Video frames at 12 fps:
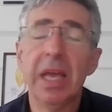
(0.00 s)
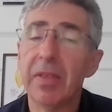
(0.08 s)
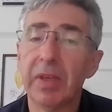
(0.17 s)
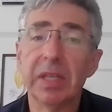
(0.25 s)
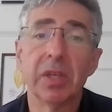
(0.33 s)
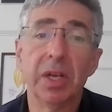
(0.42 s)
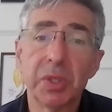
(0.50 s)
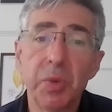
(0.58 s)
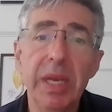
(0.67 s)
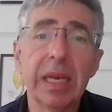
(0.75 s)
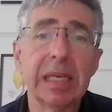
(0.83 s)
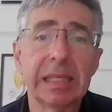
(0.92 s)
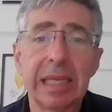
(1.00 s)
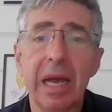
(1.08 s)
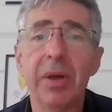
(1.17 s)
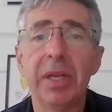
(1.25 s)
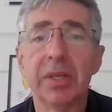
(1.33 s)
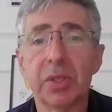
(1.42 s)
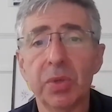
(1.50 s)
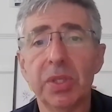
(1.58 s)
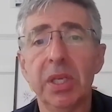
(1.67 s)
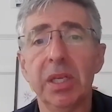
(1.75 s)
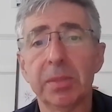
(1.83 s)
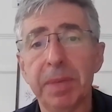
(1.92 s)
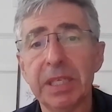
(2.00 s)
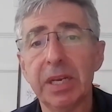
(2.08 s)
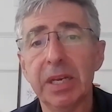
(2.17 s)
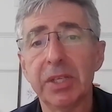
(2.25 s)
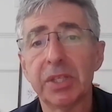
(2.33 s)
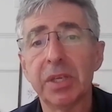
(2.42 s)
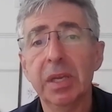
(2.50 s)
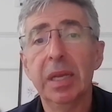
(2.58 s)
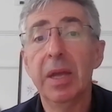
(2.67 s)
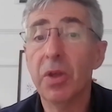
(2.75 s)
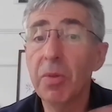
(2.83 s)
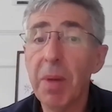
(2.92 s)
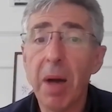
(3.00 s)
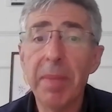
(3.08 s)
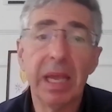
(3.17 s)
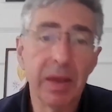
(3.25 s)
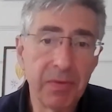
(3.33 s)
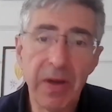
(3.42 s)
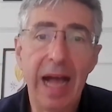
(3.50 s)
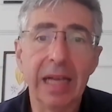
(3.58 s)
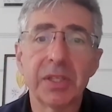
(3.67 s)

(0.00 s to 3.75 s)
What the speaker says: things like sweetness, sourness, saltiness, bitterness, umami, and fat.